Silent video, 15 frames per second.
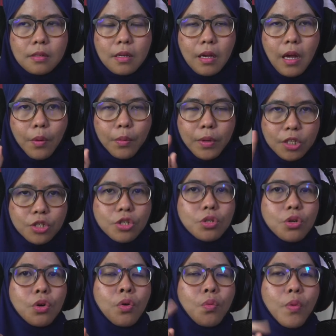I will let you
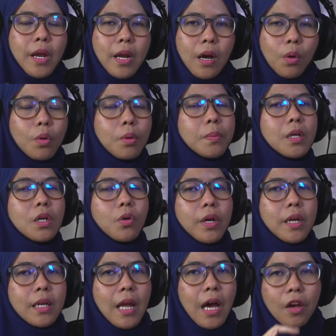know when I will be
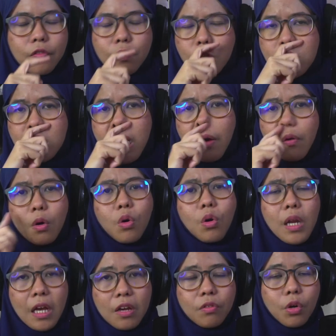going live. Usually I will
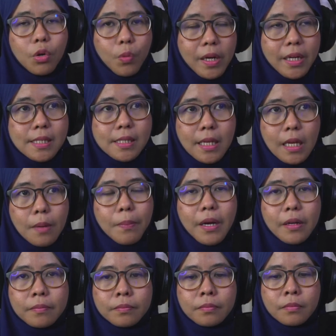go live on Wednesday,
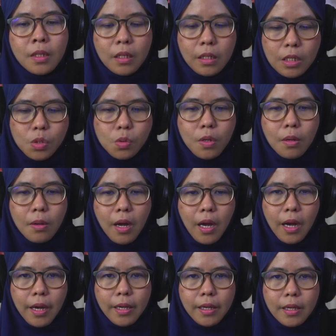but this week
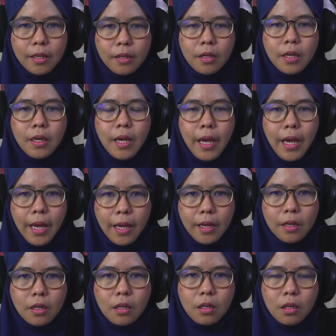I
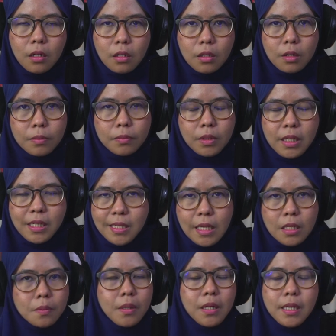had the
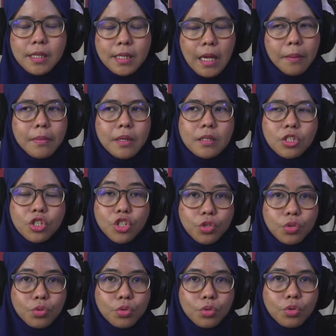assignment
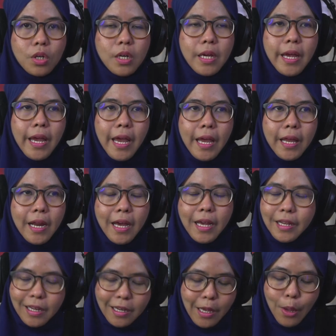due, and
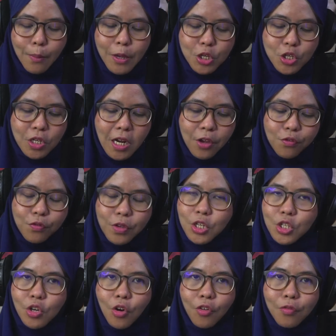like I mentioned, I
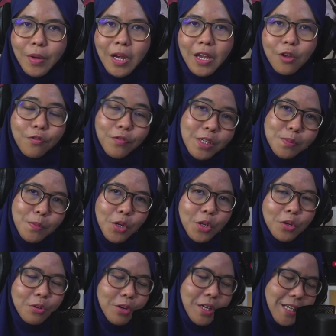finished off my first
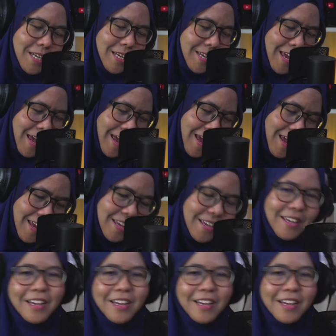module already. Yay!